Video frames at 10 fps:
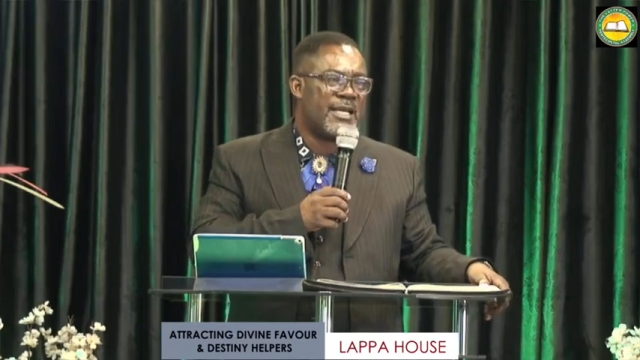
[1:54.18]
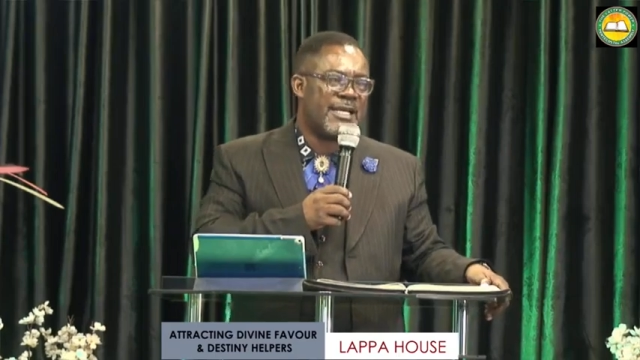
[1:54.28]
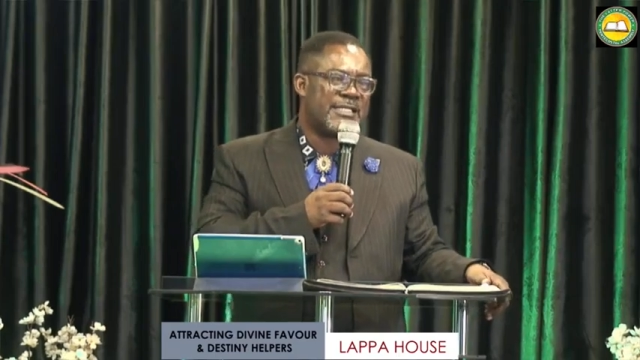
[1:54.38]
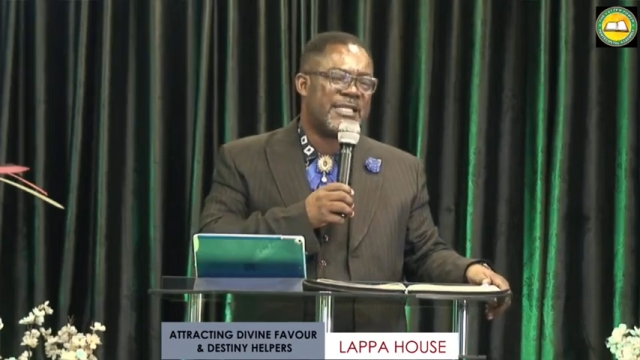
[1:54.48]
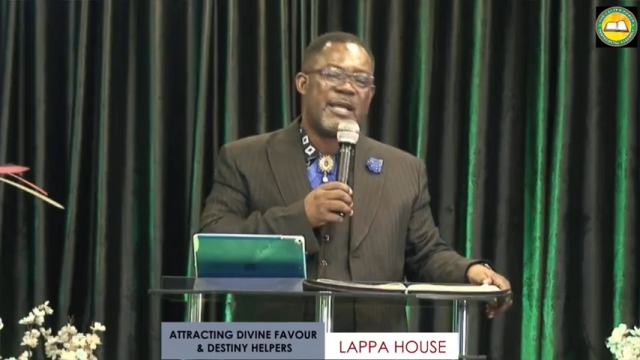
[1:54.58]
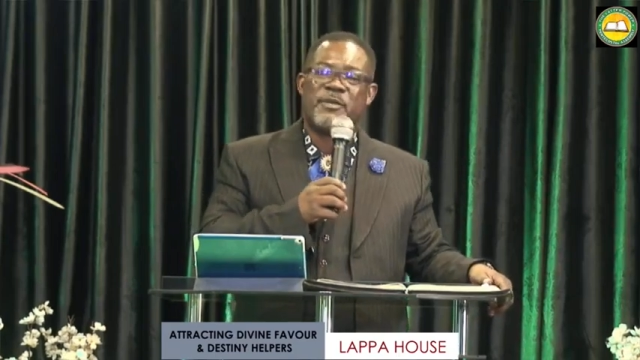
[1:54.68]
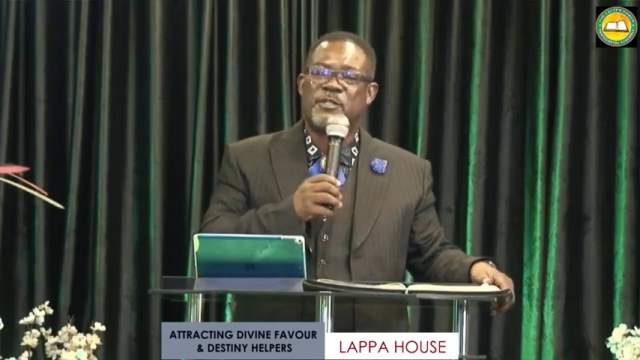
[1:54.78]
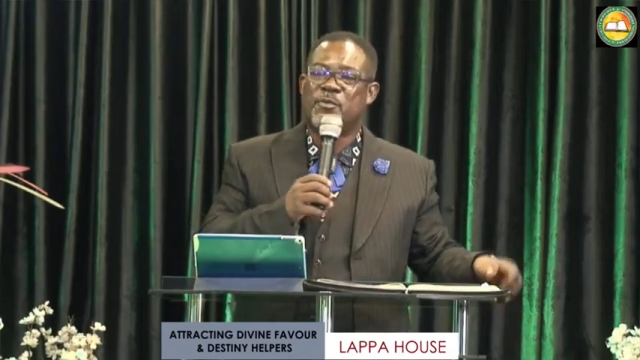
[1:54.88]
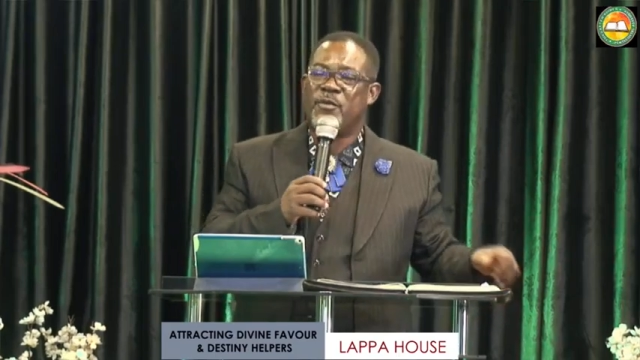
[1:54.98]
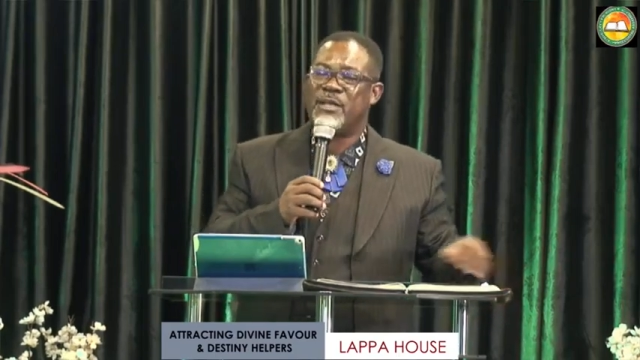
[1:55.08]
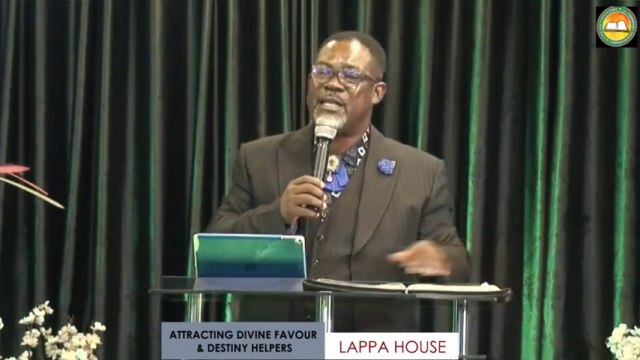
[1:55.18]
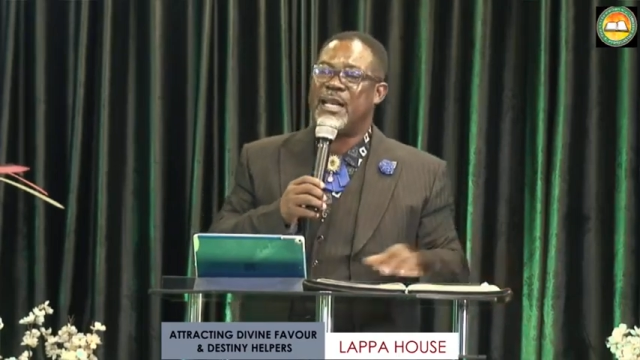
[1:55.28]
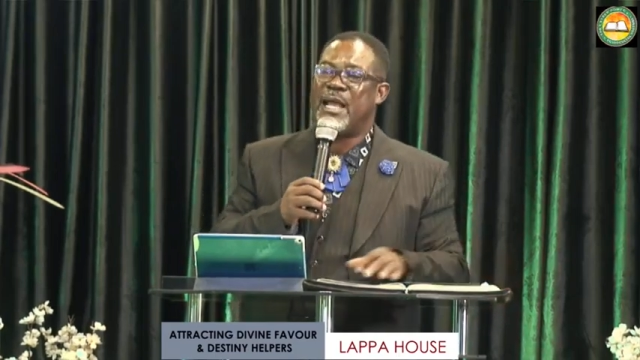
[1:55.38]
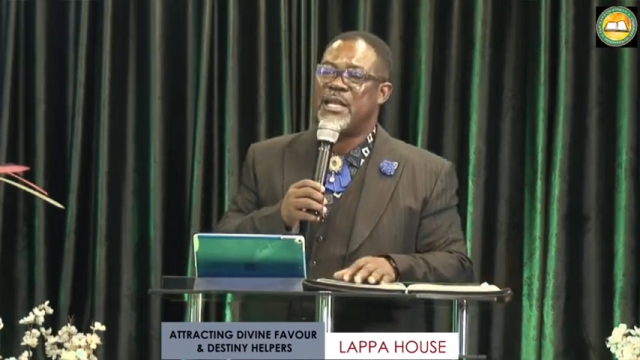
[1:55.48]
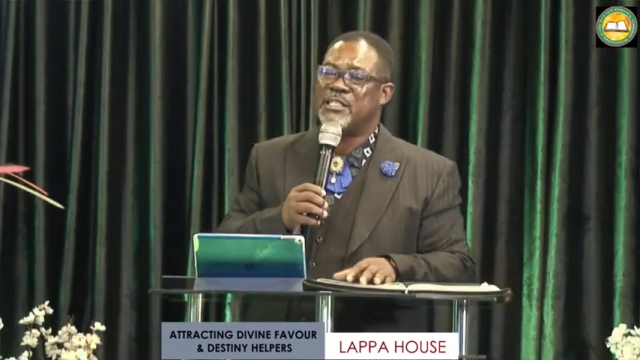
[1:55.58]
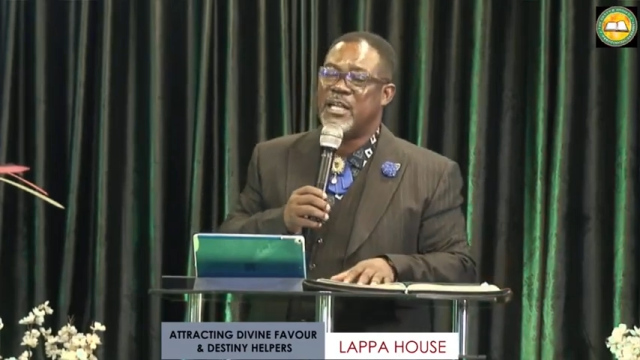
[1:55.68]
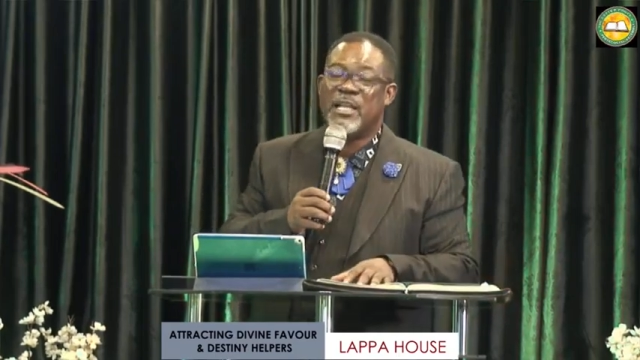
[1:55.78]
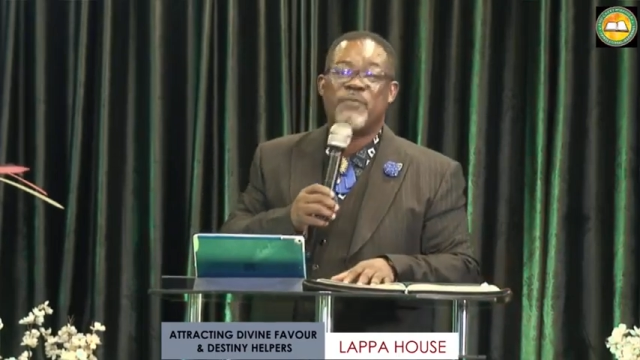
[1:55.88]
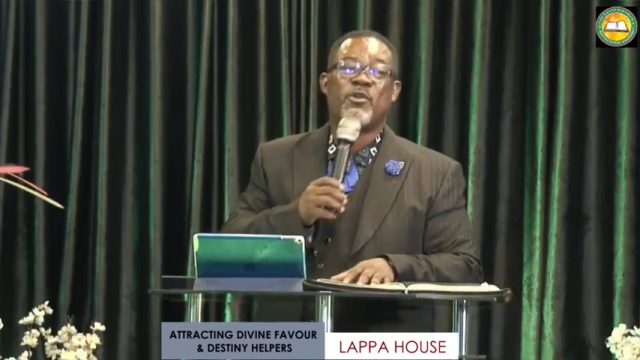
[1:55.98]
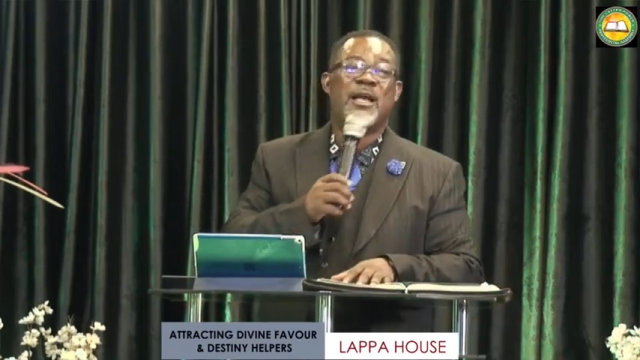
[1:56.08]
His name is Prophet Elisha.
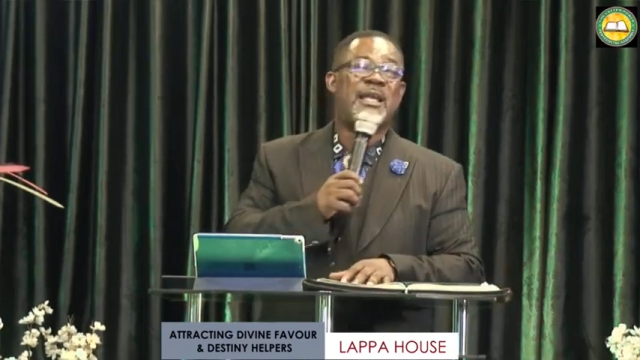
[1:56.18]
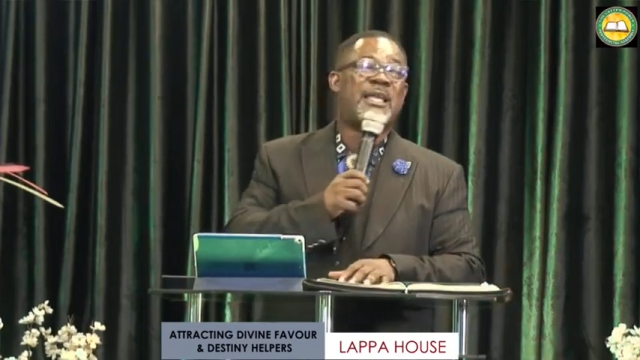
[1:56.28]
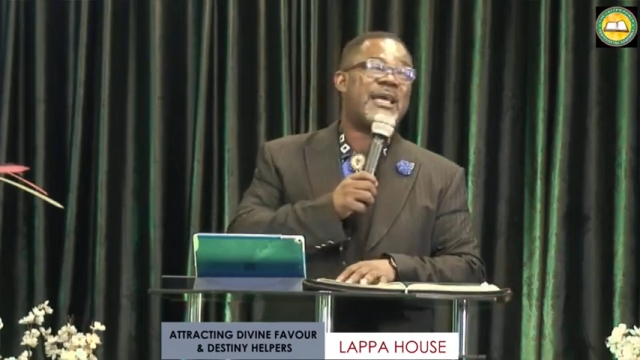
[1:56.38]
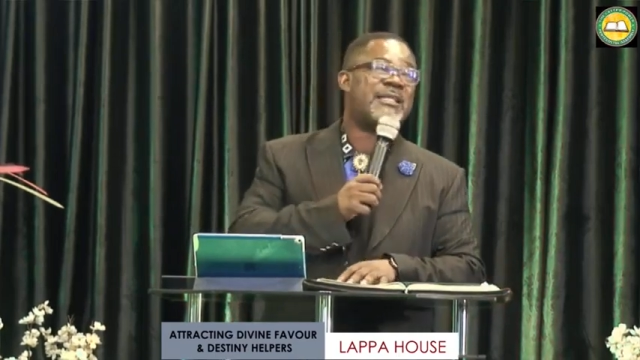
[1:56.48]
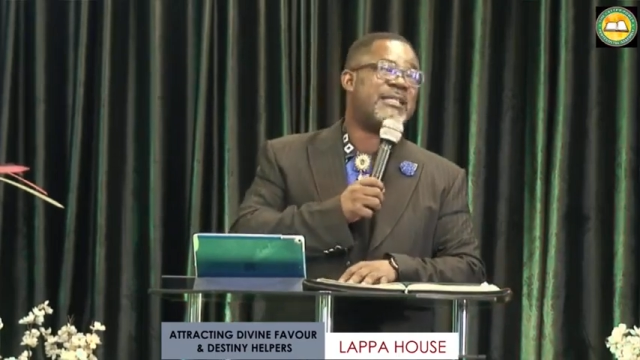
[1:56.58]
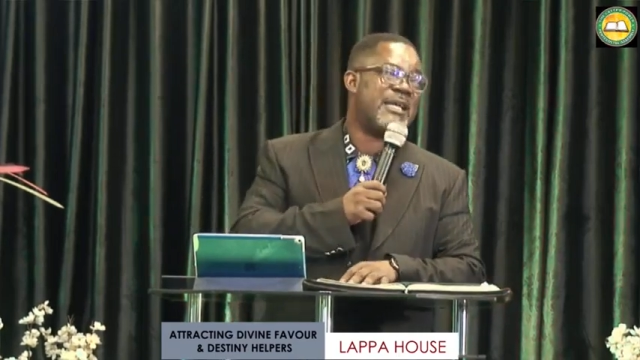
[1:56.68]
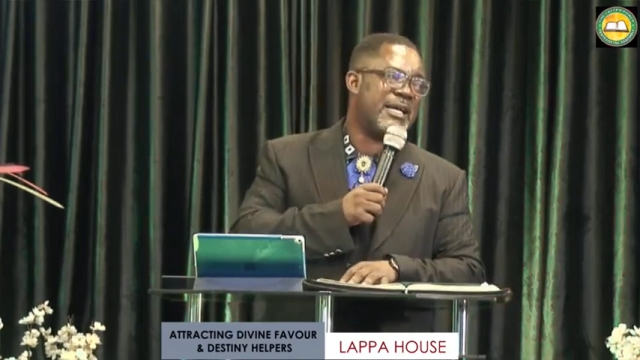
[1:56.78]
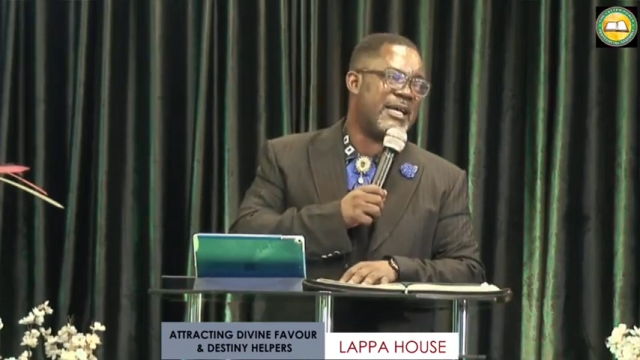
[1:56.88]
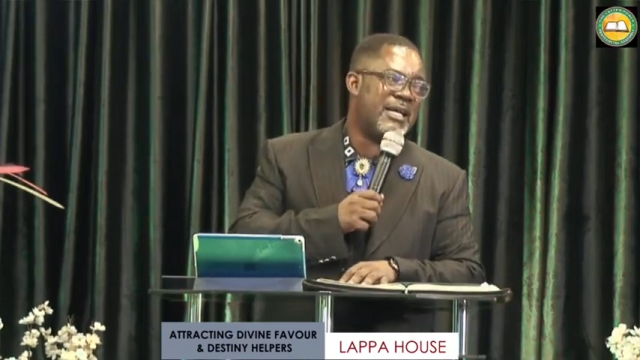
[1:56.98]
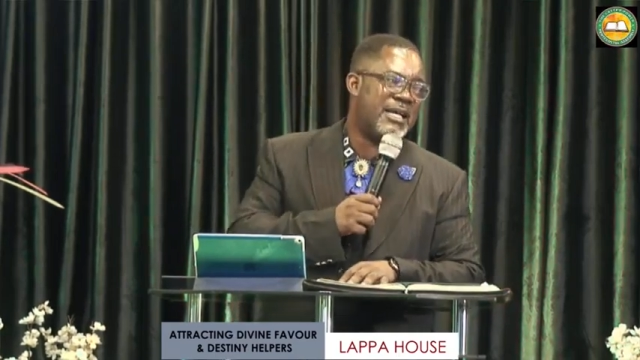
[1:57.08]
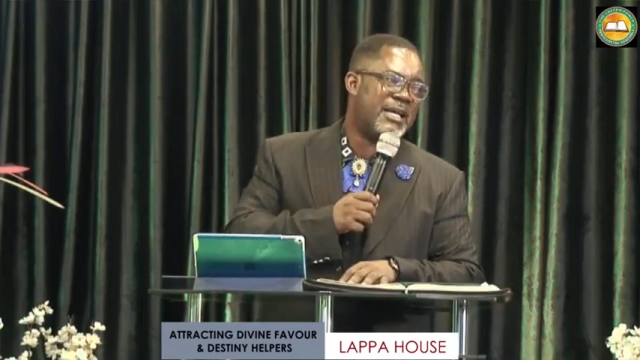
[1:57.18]
If you can get there,